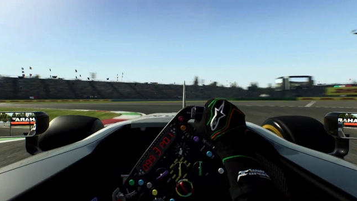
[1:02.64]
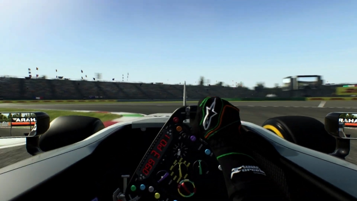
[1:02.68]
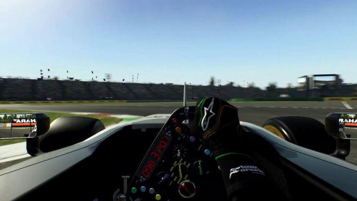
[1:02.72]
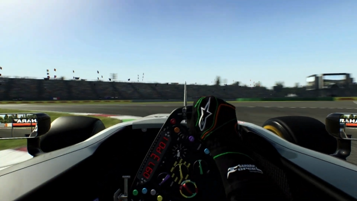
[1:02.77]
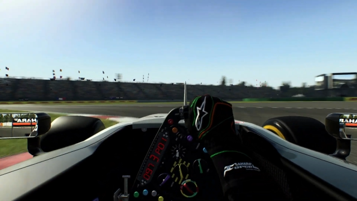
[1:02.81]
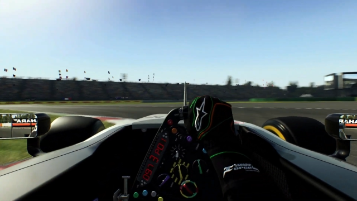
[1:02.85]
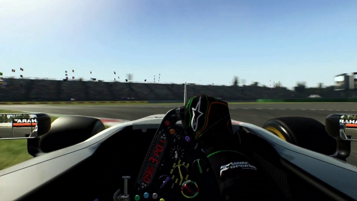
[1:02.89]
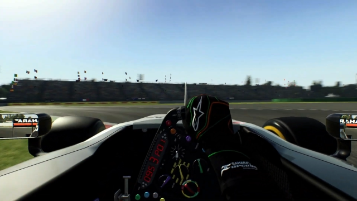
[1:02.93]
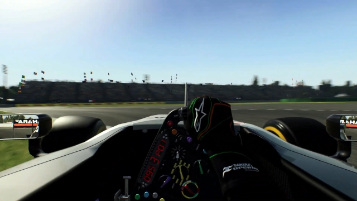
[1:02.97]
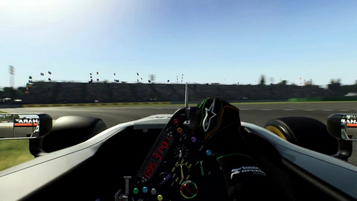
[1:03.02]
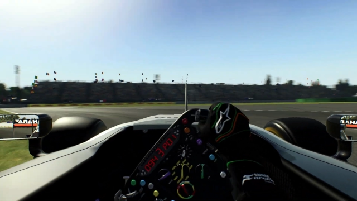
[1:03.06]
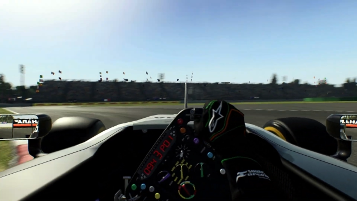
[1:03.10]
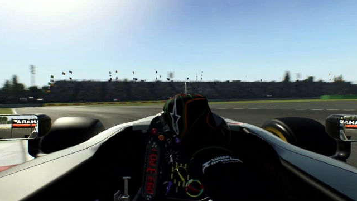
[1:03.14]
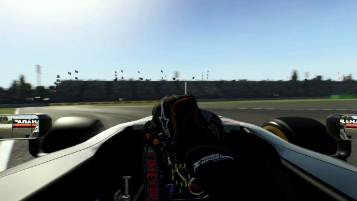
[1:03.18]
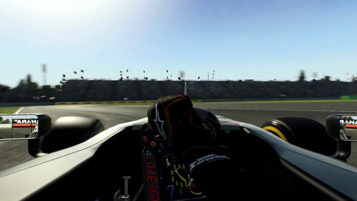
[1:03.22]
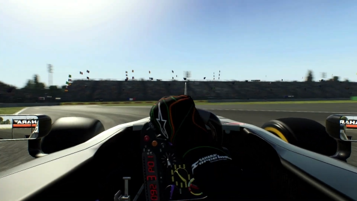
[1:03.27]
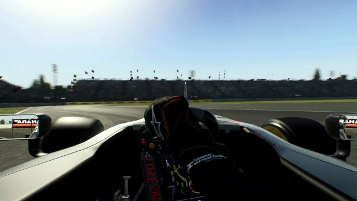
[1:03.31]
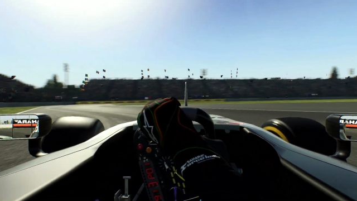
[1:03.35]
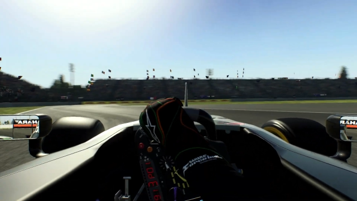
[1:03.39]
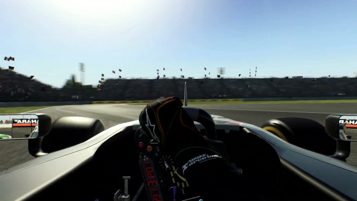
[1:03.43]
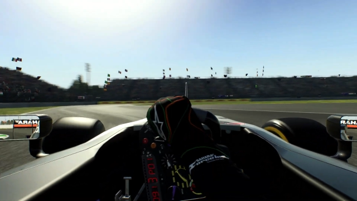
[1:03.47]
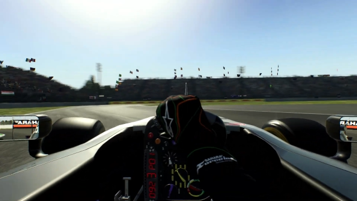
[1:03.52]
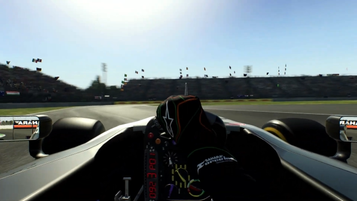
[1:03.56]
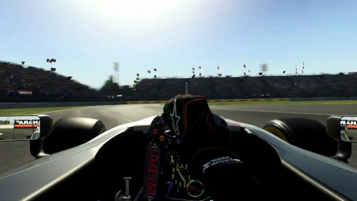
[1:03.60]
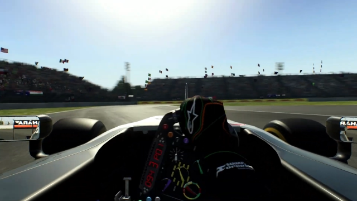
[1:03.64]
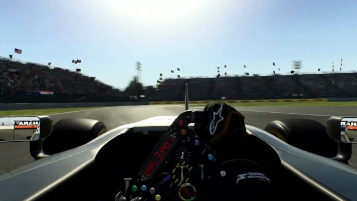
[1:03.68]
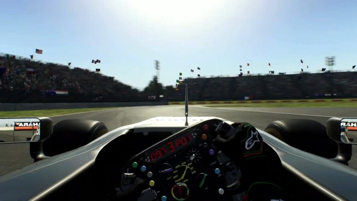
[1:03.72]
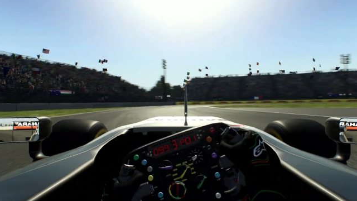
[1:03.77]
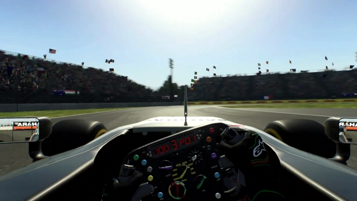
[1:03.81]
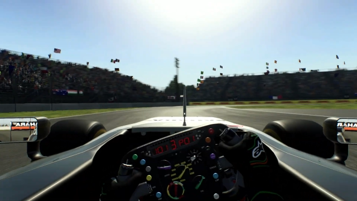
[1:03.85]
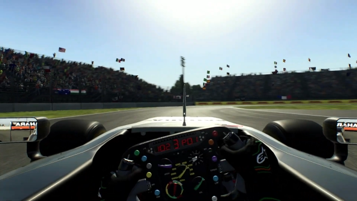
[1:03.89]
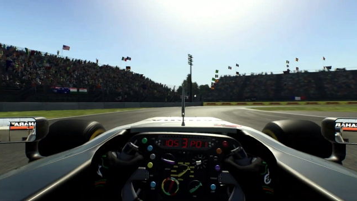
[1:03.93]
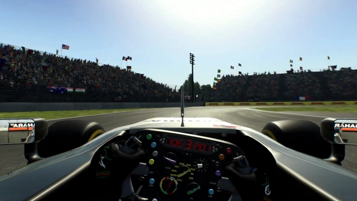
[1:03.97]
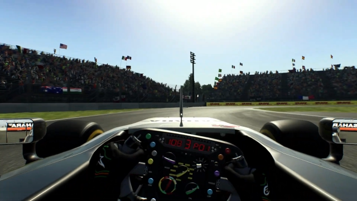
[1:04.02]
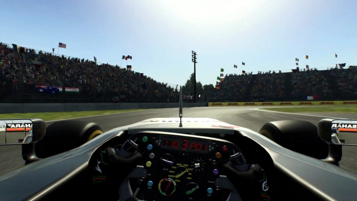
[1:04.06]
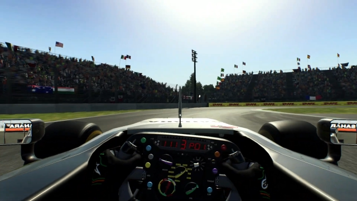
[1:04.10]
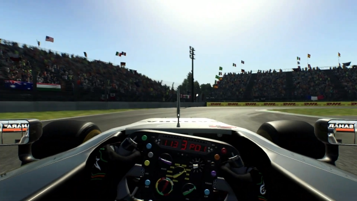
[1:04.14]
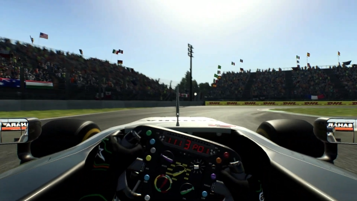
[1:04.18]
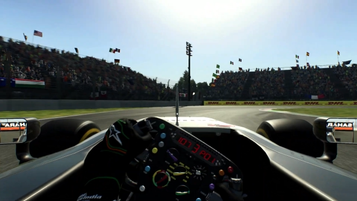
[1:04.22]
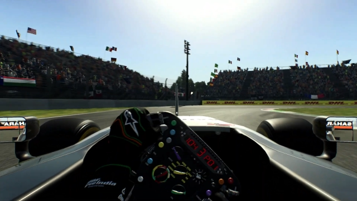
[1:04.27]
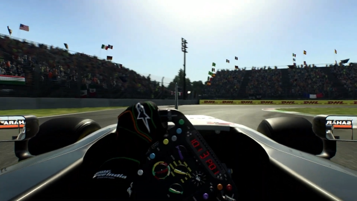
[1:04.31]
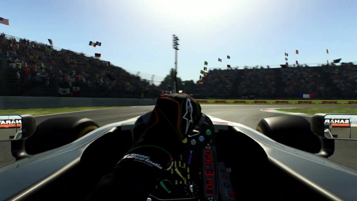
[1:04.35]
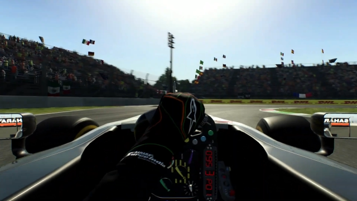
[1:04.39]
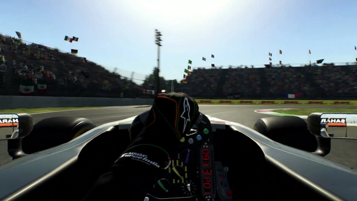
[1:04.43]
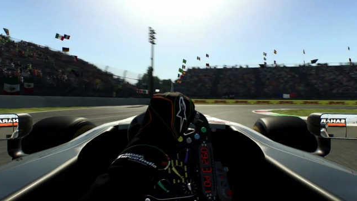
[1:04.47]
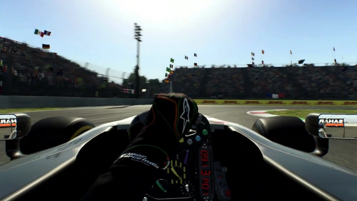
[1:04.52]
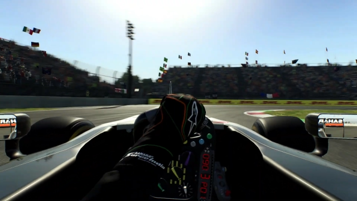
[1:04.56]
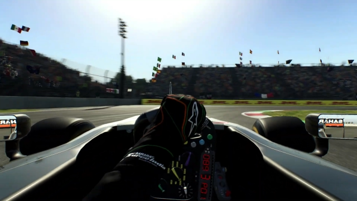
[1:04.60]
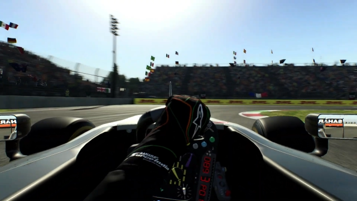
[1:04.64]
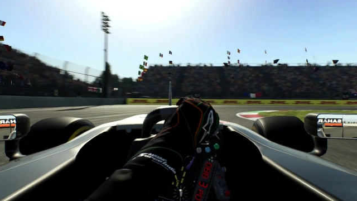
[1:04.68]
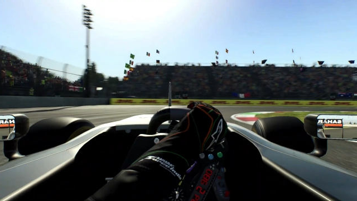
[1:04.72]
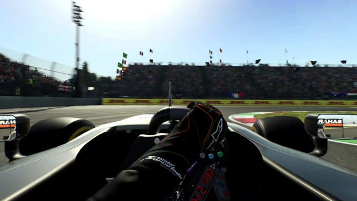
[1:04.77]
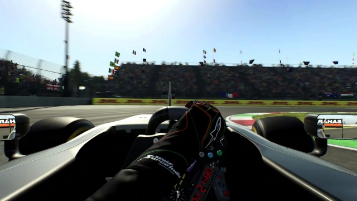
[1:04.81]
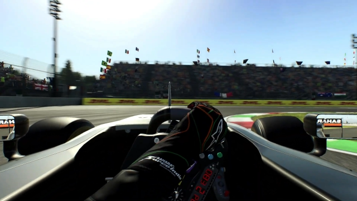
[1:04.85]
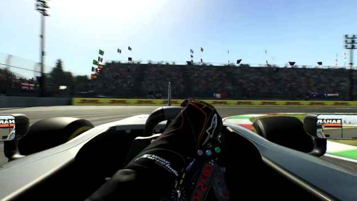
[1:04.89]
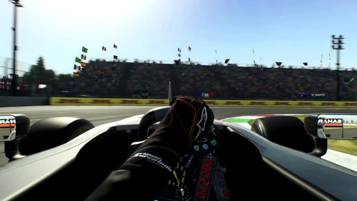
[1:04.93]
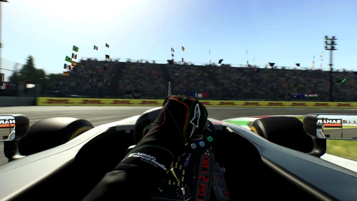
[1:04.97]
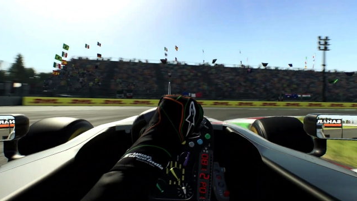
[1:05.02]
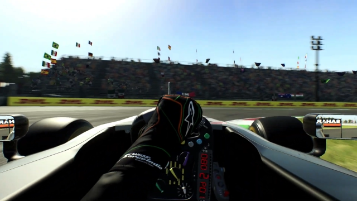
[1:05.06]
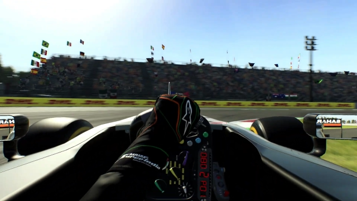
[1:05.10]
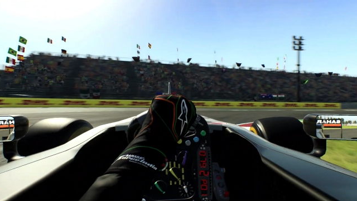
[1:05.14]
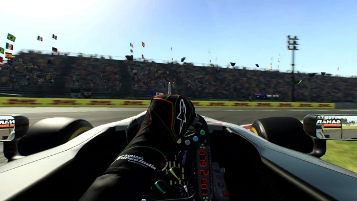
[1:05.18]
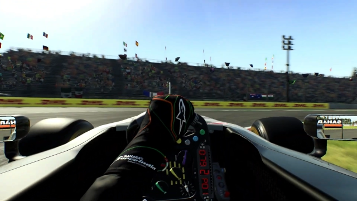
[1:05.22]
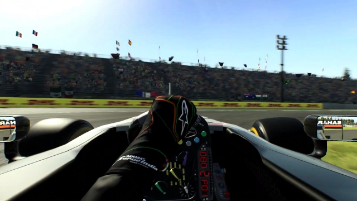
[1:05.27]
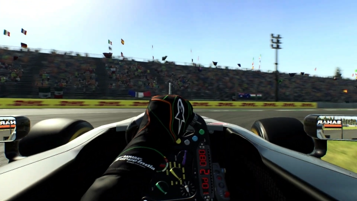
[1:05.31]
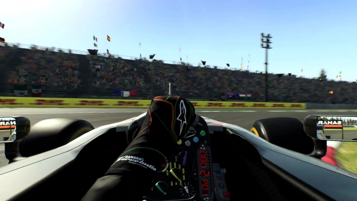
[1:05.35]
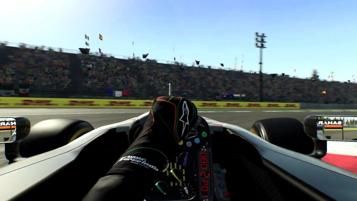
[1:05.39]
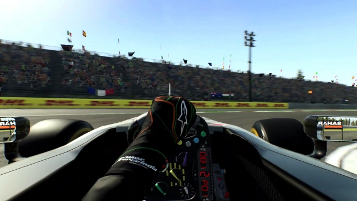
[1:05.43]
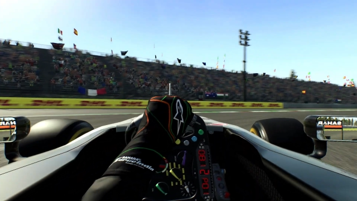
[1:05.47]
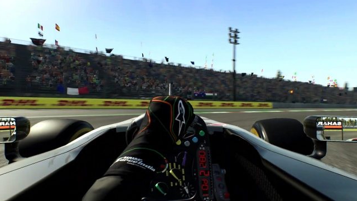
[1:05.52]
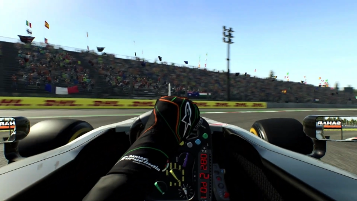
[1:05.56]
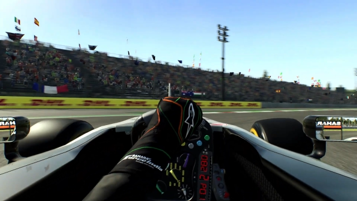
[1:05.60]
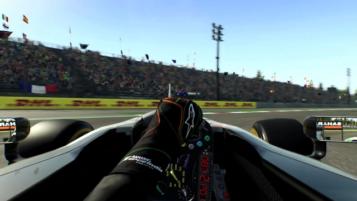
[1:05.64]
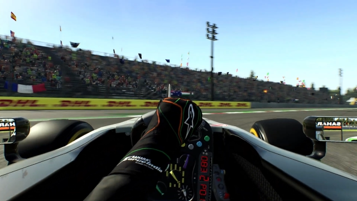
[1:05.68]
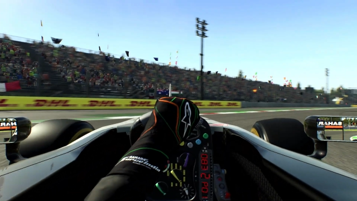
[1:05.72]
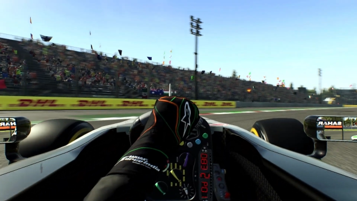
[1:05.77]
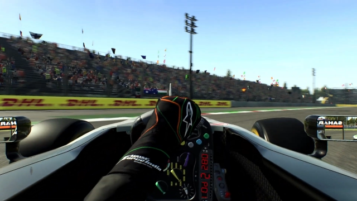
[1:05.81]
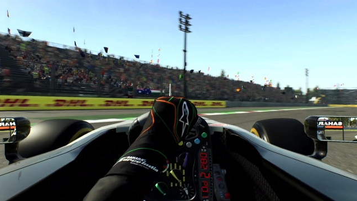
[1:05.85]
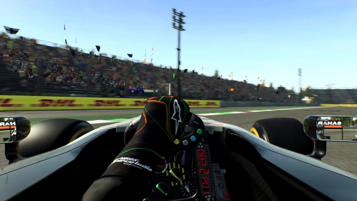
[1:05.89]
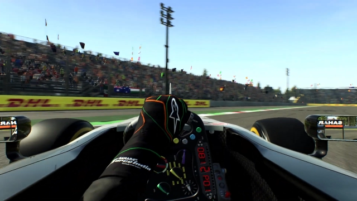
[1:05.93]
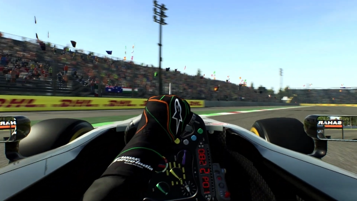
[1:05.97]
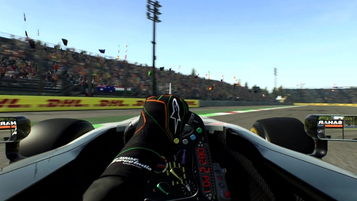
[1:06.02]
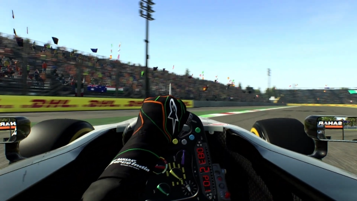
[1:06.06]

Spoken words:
(no speaker visible)